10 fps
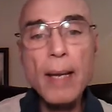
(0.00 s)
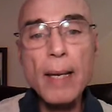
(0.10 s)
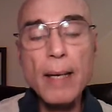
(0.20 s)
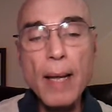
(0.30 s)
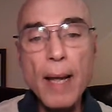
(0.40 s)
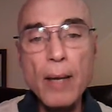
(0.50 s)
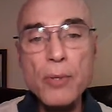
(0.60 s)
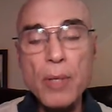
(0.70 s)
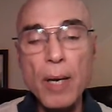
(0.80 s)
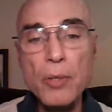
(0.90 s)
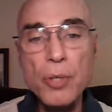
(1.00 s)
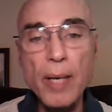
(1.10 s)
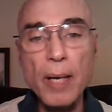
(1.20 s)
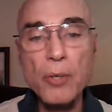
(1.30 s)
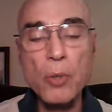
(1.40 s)
it has not
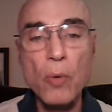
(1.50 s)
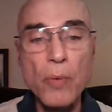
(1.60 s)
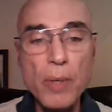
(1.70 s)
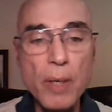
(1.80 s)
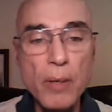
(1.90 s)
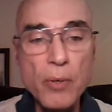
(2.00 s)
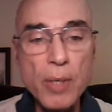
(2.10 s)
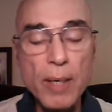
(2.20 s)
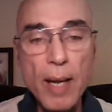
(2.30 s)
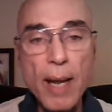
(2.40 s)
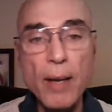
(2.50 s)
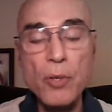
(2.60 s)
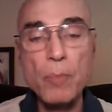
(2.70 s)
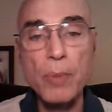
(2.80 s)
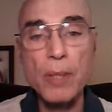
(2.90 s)
changed over the years and
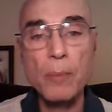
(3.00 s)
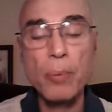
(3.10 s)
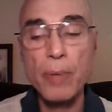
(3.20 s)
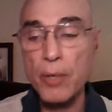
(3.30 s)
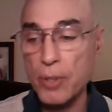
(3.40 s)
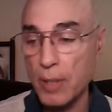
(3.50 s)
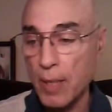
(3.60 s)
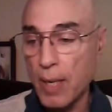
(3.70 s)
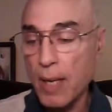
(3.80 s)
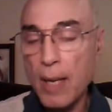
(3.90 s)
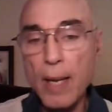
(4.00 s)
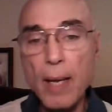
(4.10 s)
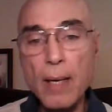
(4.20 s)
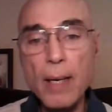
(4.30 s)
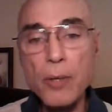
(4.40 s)
has been present.
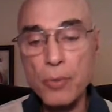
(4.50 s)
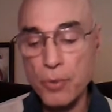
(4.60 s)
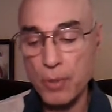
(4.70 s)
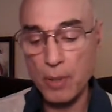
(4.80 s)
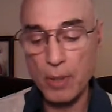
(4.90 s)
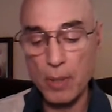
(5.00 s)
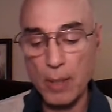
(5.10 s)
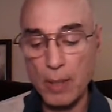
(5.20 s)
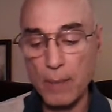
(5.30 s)
And an interesting